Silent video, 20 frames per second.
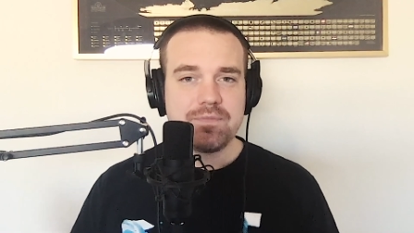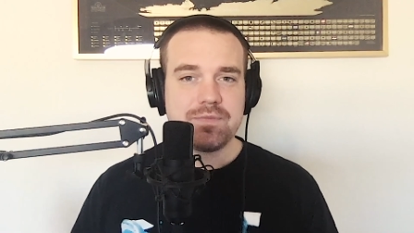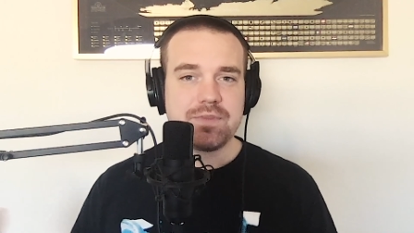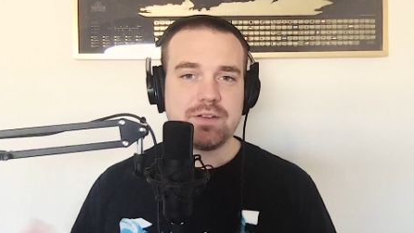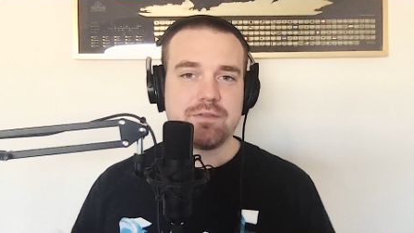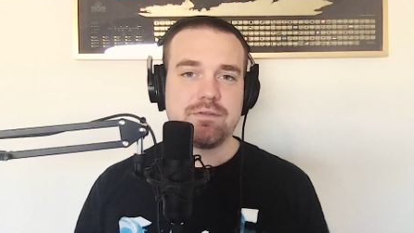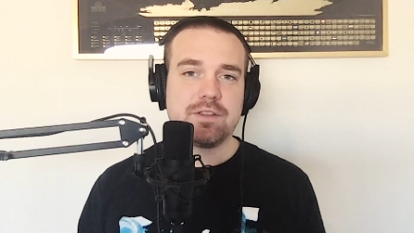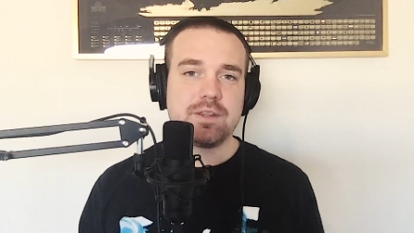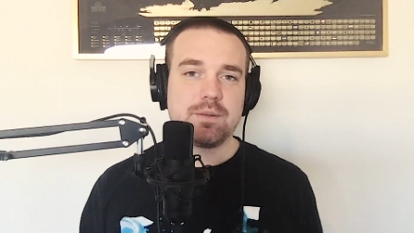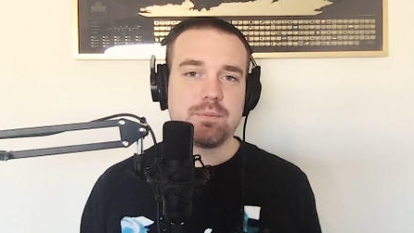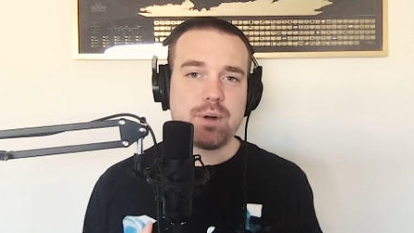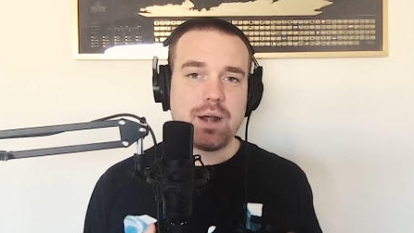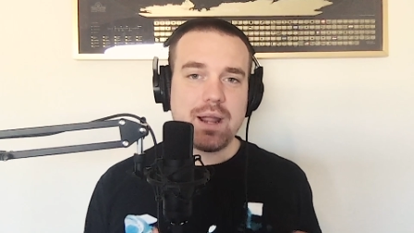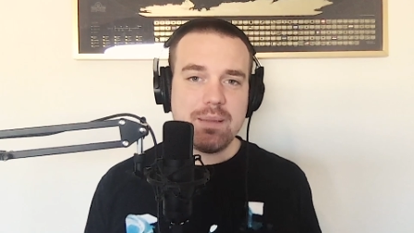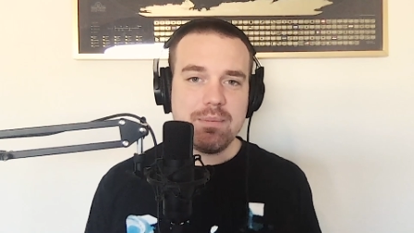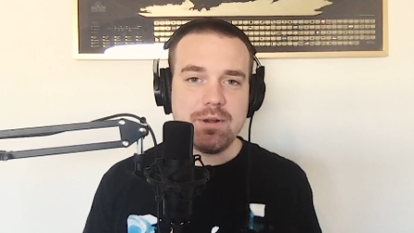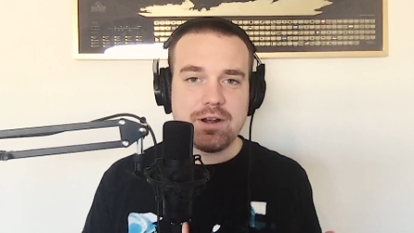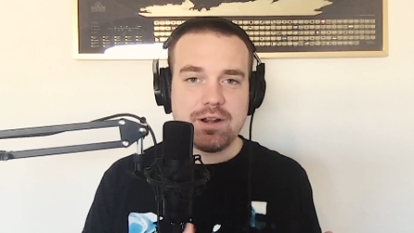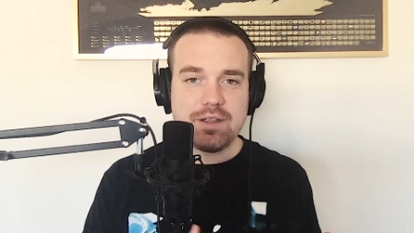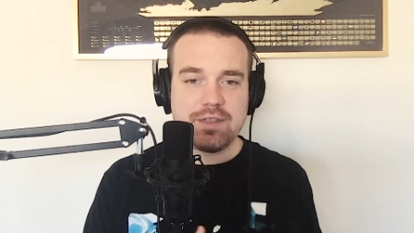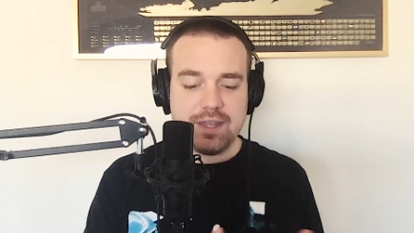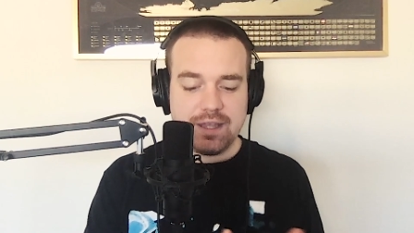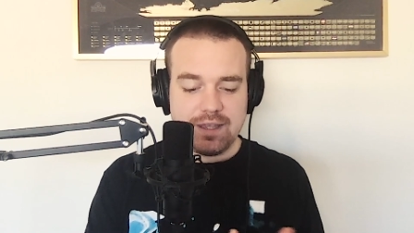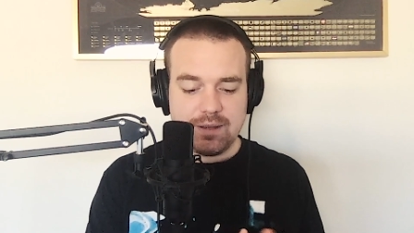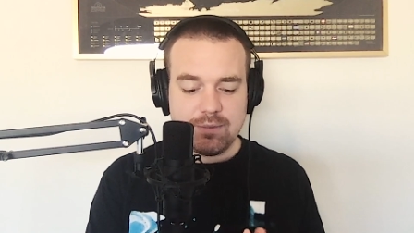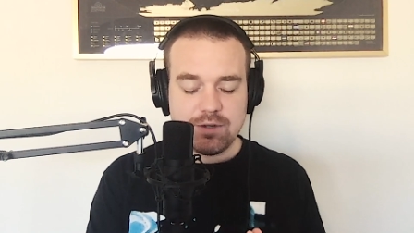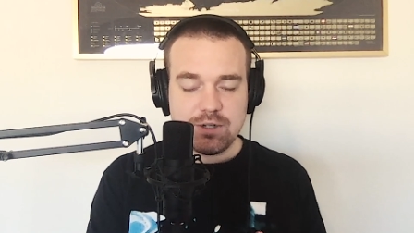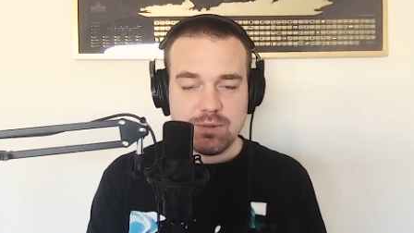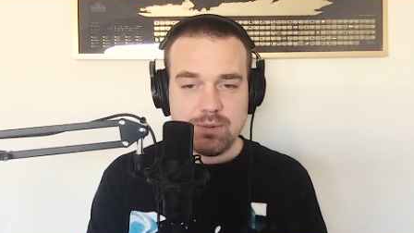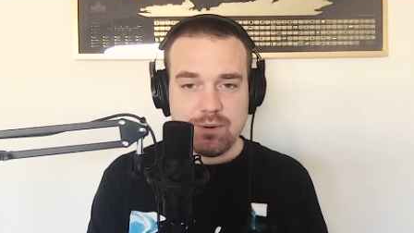The primary thing
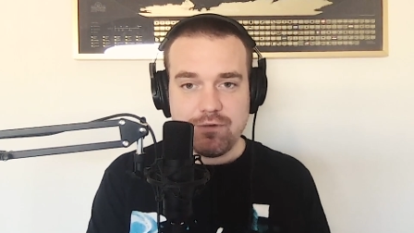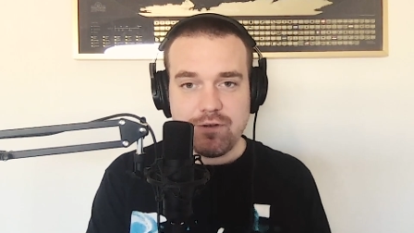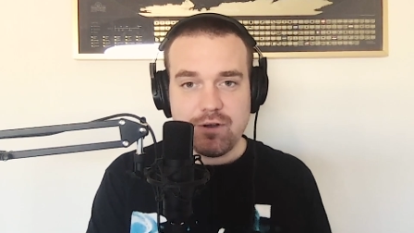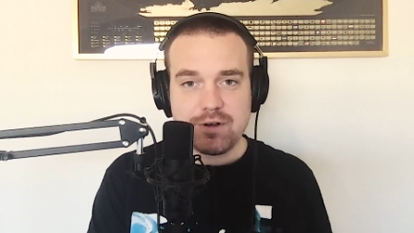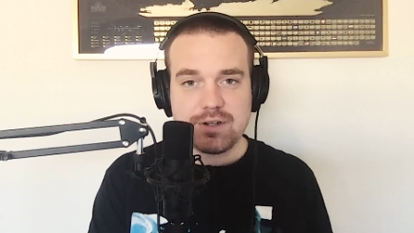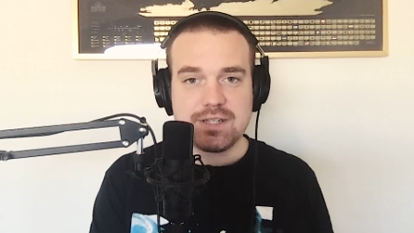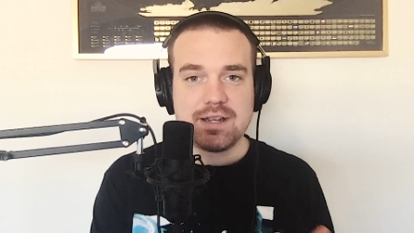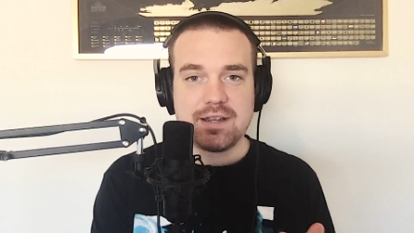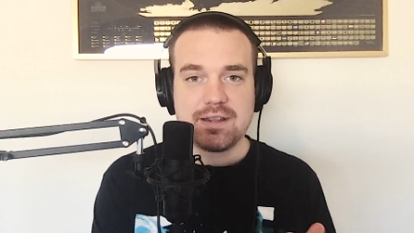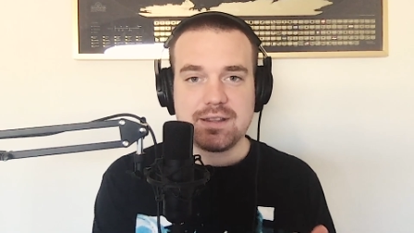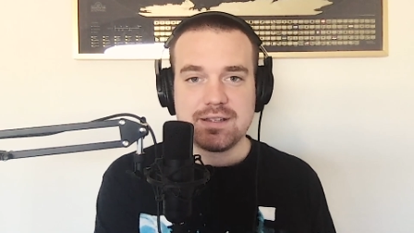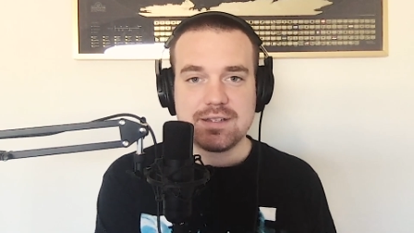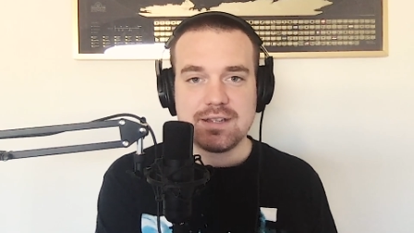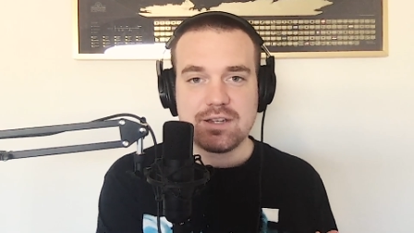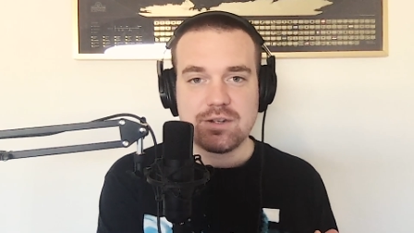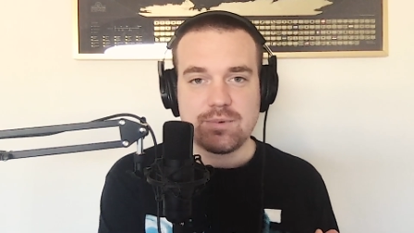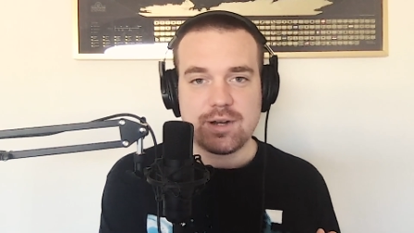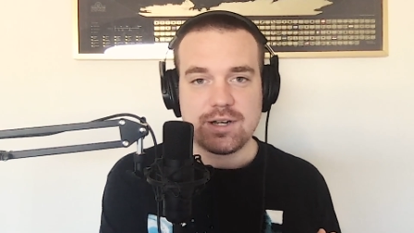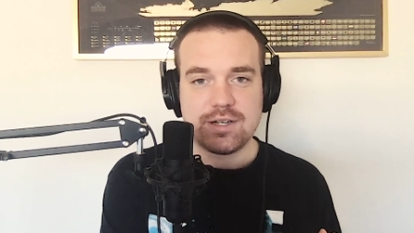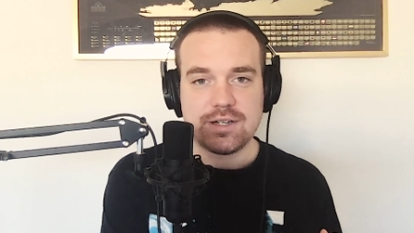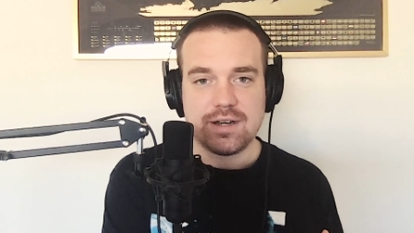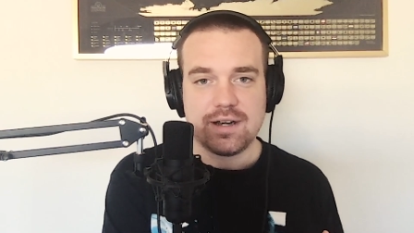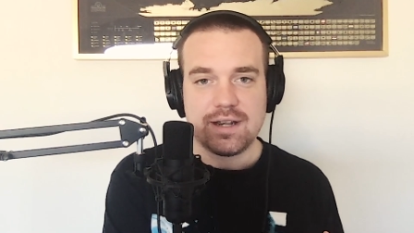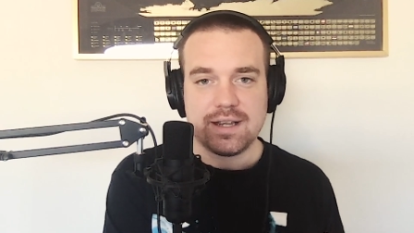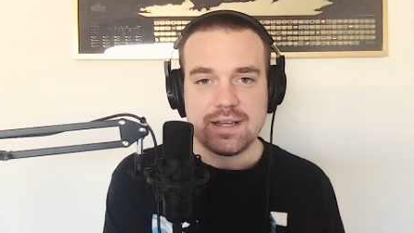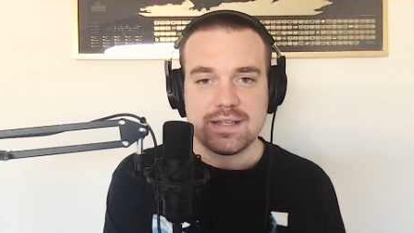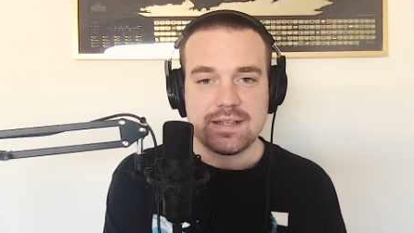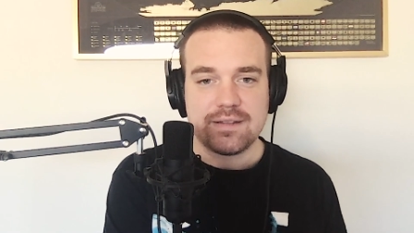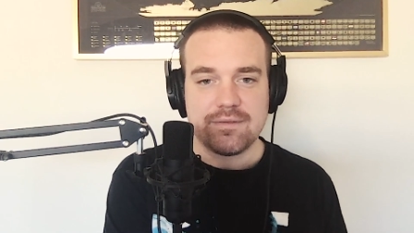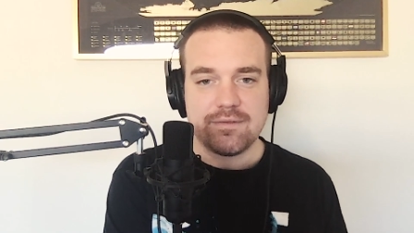that we should be focusing on in this situation
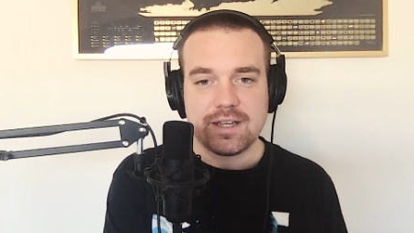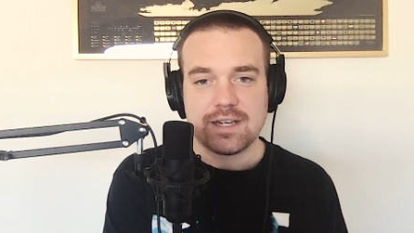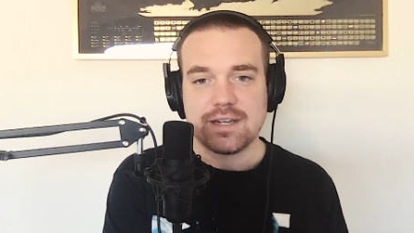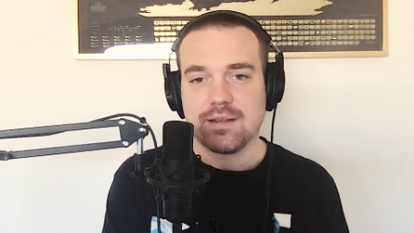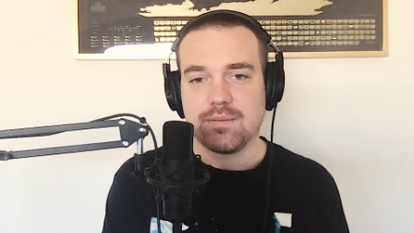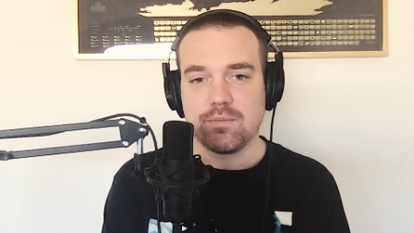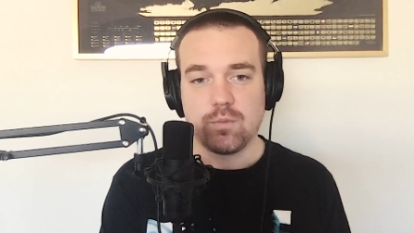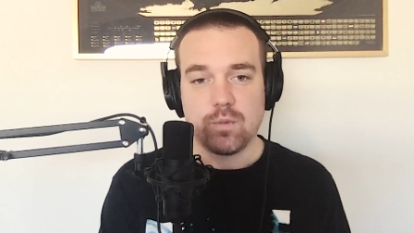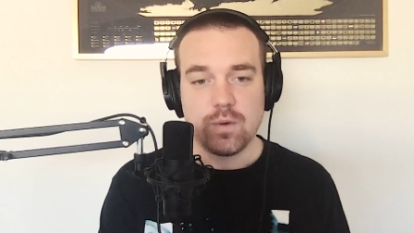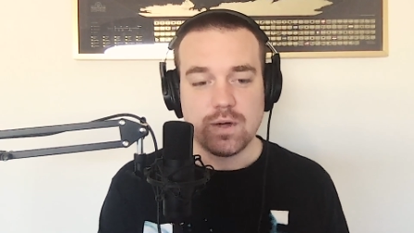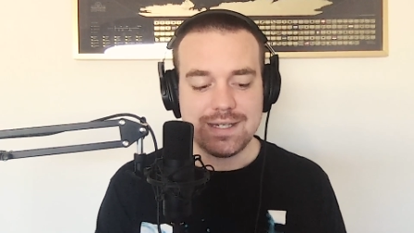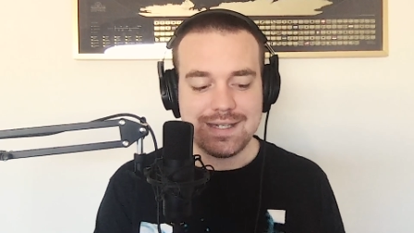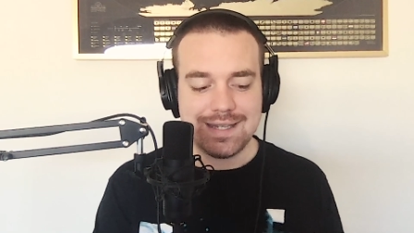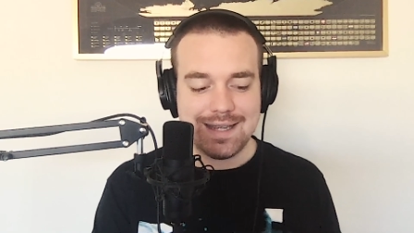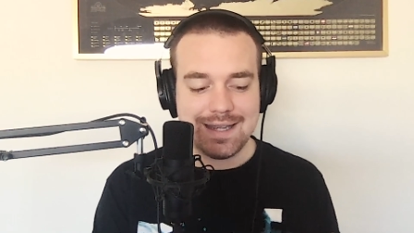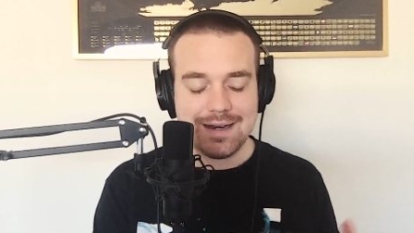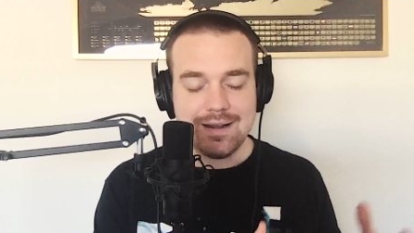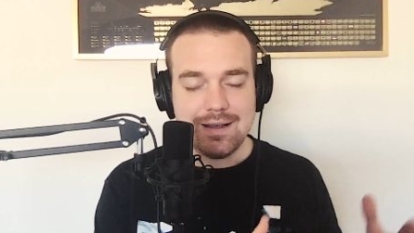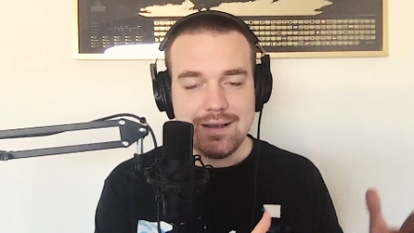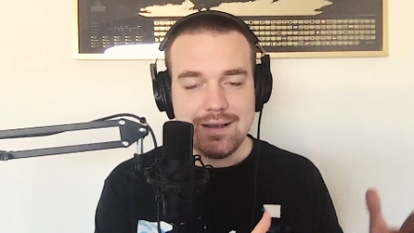is the victim. What did,